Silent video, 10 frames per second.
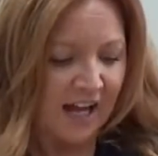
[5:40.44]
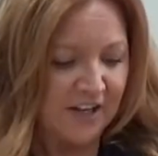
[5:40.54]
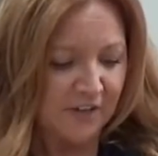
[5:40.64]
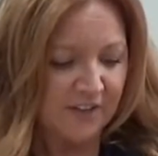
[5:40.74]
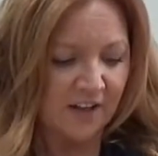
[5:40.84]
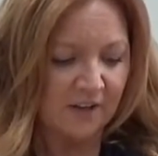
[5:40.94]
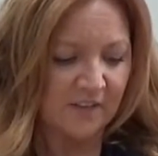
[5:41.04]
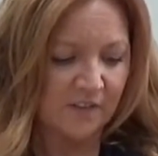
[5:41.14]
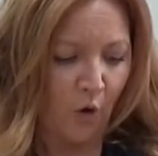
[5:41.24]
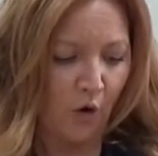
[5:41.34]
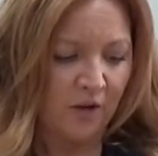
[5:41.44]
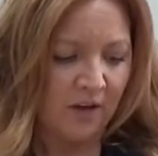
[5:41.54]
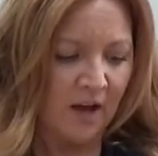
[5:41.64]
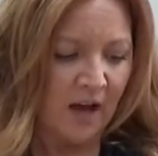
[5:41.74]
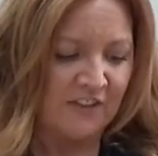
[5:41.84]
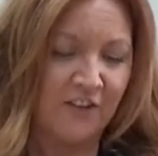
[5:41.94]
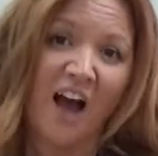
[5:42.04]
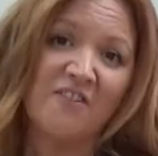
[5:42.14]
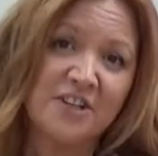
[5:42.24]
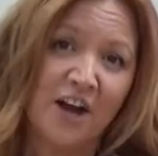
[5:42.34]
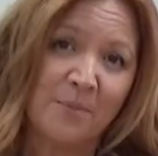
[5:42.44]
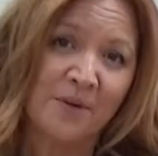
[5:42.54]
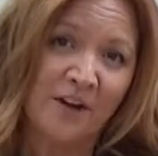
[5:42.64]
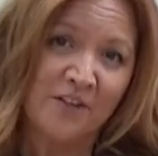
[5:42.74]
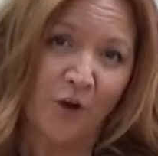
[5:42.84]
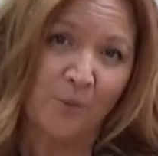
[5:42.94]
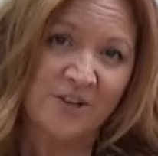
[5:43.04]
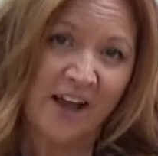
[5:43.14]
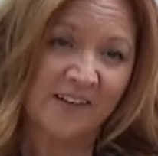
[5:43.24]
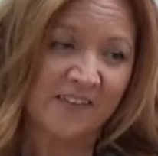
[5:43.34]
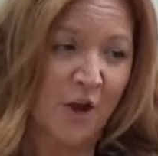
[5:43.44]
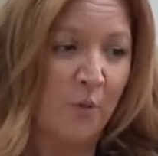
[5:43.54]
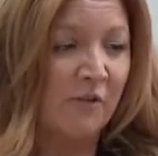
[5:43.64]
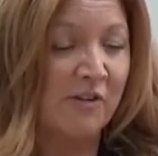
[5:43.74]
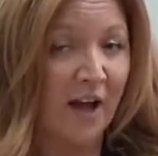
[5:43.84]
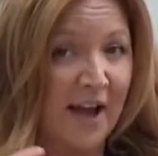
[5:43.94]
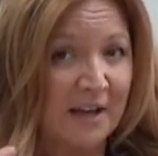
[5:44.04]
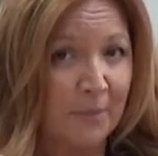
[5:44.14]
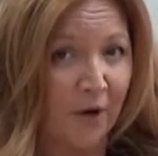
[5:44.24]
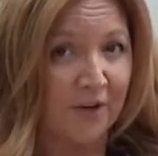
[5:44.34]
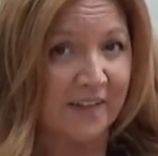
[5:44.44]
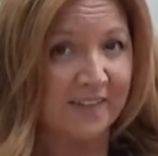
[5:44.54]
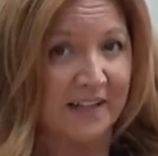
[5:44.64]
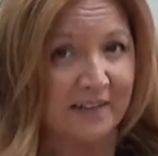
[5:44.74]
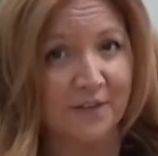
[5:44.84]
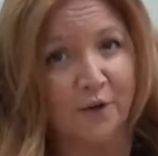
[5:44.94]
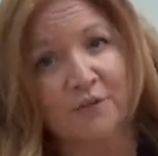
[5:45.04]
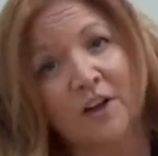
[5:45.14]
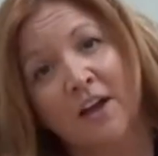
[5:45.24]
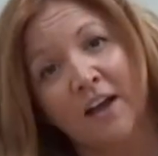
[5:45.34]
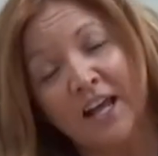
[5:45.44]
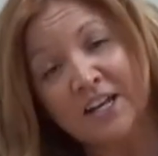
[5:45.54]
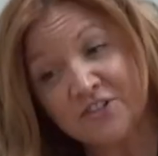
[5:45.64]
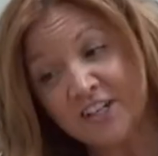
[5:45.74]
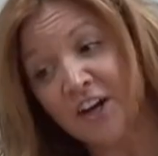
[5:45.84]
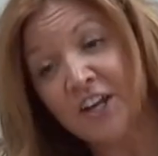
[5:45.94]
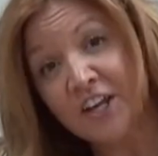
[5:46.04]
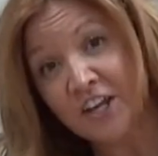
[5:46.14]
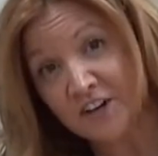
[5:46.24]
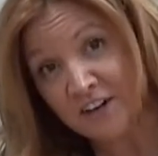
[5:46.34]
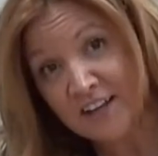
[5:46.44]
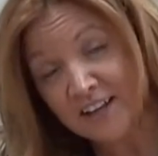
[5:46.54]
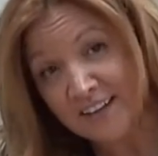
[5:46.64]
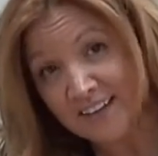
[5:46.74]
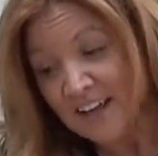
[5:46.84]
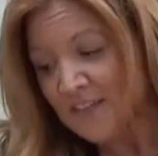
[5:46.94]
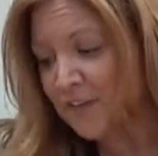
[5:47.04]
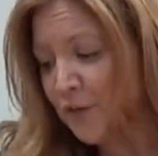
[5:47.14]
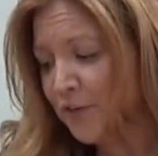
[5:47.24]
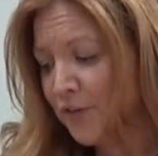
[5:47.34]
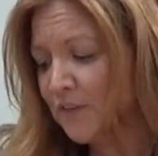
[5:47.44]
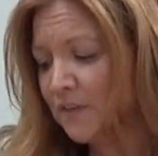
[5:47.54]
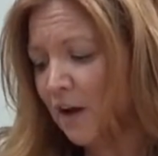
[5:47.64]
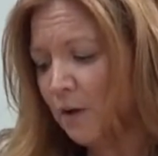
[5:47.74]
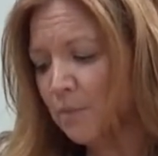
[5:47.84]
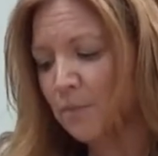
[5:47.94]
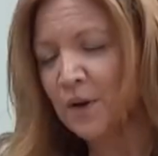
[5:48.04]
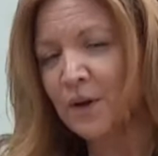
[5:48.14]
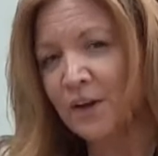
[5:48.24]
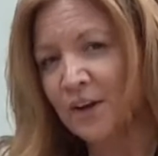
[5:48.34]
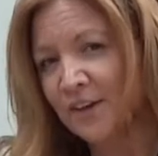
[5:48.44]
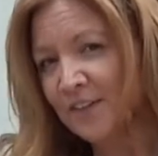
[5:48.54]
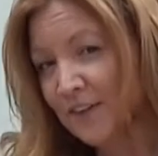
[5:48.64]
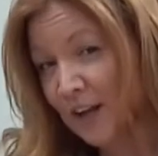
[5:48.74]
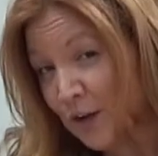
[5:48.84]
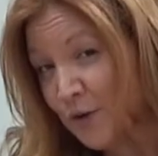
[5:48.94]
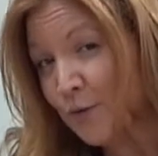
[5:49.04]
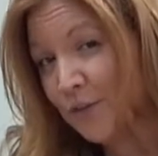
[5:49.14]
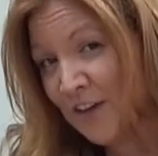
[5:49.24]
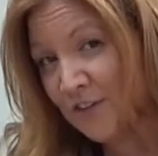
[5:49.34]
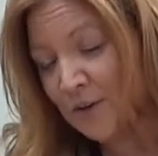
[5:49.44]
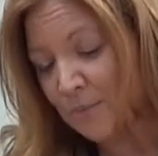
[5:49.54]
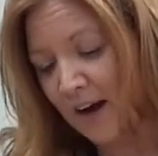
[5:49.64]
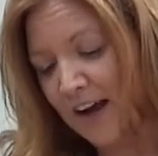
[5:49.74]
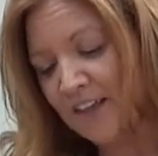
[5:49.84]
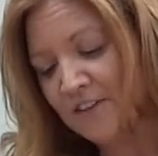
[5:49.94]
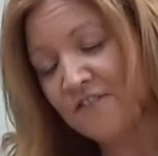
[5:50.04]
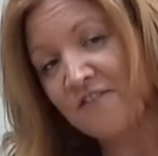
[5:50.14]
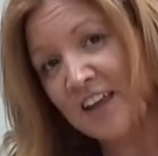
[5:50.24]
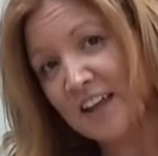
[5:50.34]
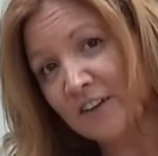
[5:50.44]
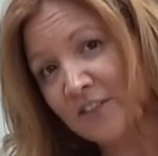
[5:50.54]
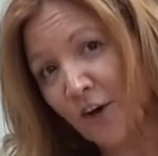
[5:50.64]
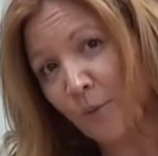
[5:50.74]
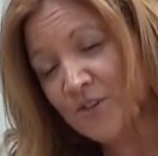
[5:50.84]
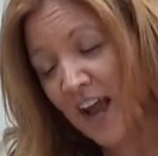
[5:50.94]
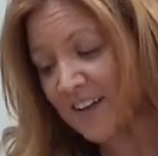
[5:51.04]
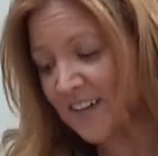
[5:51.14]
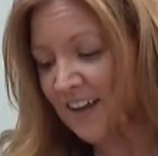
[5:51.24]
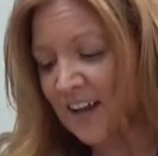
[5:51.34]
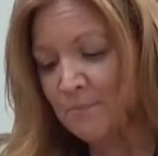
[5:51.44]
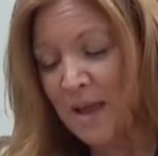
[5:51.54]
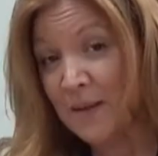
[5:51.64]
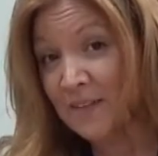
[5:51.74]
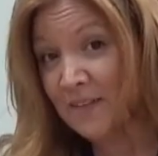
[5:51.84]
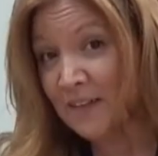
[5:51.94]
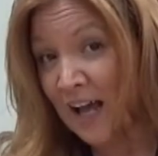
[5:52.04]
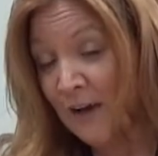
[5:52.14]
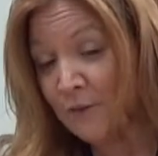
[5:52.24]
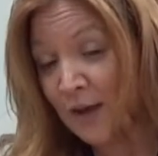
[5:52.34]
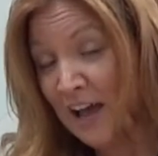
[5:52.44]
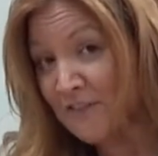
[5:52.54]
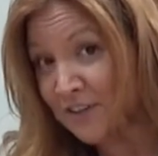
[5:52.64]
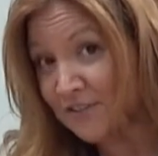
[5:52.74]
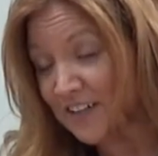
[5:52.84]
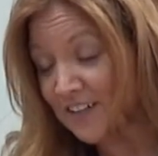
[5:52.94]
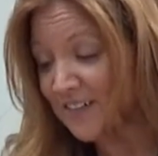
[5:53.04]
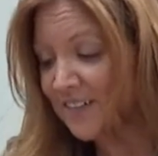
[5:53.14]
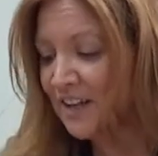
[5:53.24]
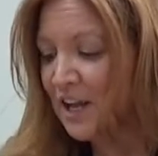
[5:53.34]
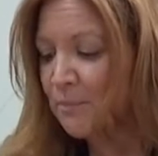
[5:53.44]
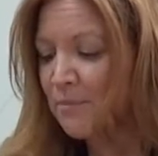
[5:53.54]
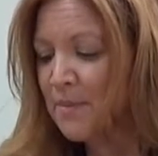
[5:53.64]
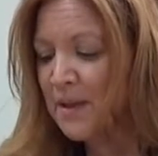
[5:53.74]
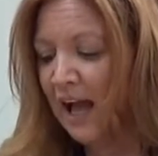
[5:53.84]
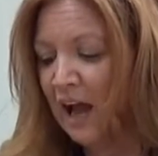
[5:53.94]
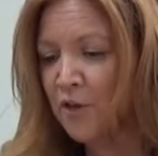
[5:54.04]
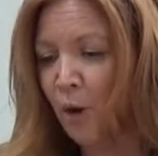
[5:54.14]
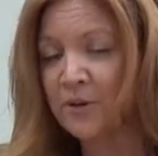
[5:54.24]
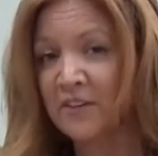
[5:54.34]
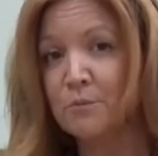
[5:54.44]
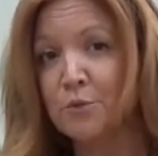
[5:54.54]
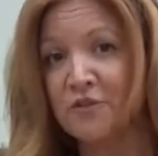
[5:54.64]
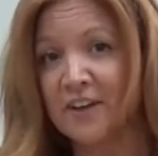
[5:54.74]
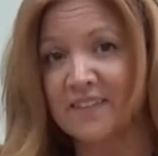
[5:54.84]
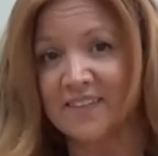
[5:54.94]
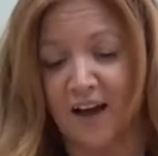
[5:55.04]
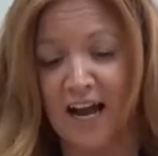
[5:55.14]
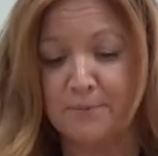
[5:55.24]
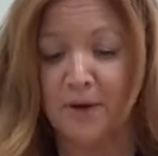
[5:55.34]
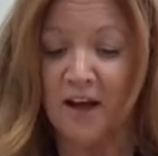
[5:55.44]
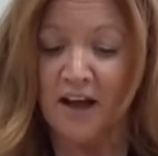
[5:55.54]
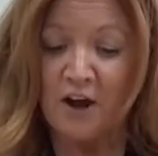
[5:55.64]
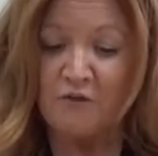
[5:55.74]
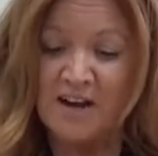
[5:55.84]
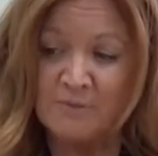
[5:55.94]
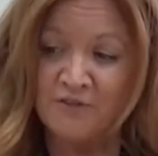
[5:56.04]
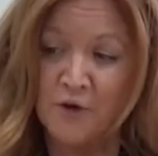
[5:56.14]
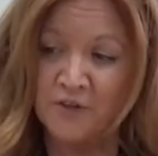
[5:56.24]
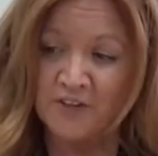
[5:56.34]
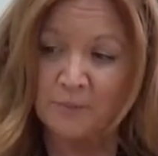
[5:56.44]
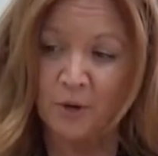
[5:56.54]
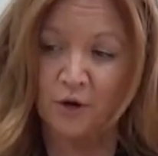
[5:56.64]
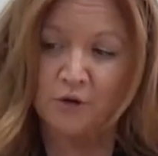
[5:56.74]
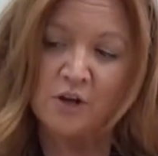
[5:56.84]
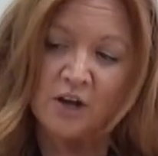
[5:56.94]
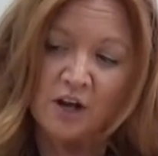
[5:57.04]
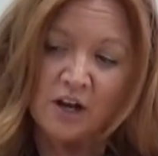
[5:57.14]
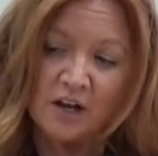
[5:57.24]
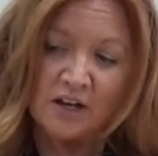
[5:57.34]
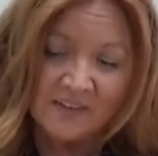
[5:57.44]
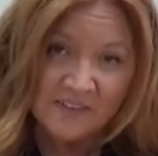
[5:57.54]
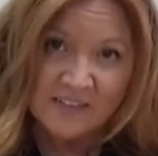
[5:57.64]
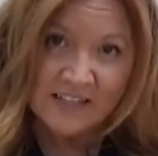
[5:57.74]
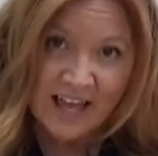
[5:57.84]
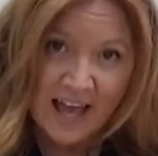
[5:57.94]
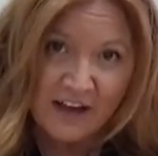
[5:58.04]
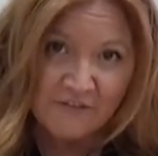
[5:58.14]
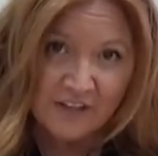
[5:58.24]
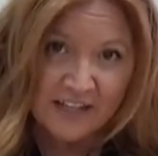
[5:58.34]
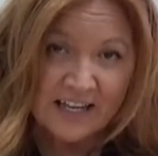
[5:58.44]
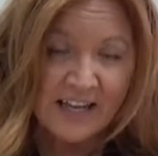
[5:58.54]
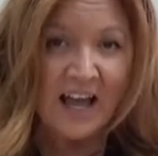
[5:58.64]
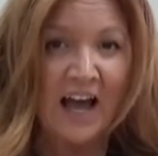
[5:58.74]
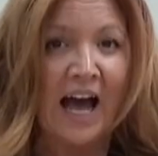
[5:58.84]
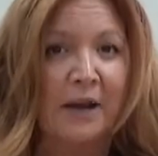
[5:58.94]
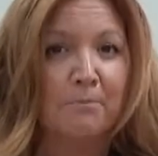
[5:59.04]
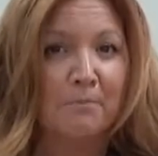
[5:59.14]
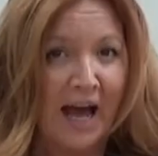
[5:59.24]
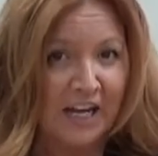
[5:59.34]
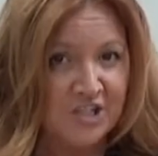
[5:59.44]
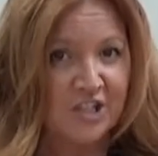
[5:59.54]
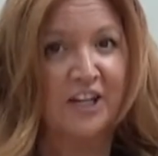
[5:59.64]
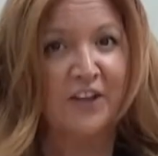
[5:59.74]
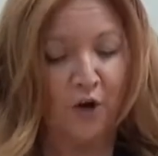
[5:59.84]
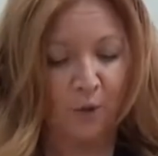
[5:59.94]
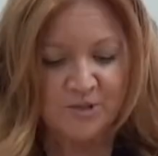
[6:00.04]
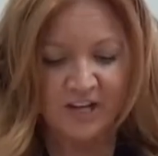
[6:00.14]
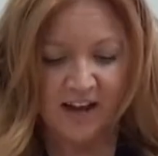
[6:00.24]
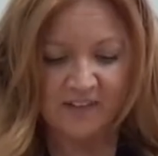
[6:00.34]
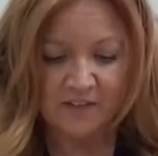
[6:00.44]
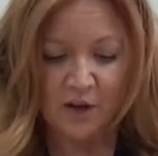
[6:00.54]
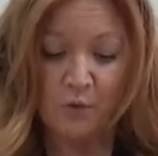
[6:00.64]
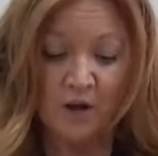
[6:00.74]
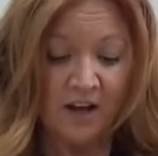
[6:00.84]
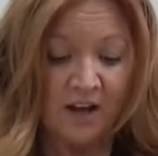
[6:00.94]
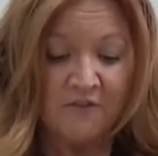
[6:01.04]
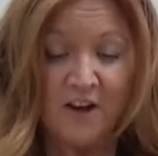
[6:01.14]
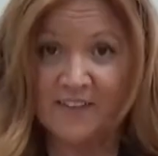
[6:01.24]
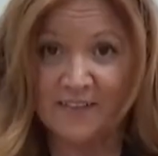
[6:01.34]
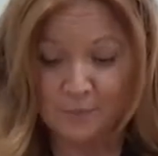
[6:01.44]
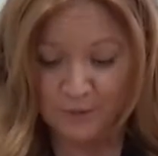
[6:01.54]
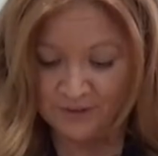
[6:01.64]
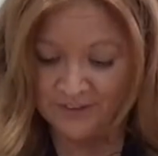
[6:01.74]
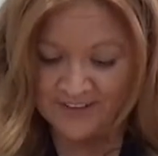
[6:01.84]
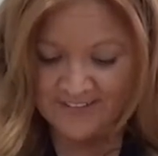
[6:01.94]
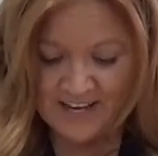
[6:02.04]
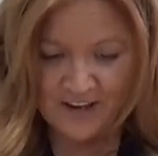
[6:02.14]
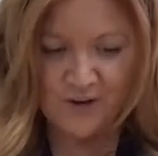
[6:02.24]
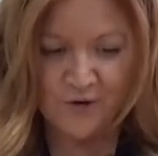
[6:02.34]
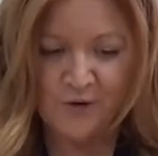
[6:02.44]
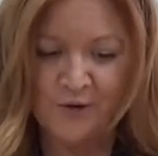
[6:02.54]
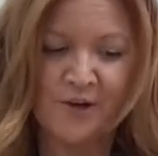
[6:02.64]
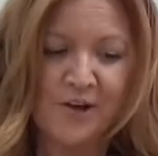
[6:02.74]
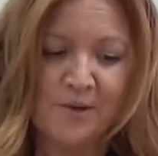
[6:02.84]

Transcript: and using a sock, I've covered up the objects. So we're relying upon our sense of initially our hearing. There's also some clues given by the feel of the object. Maybe it's how heavy it feels, maybe how the objects are moving inside. But really we're focusing upon listening carefully and matching the objects. So very simple. Take your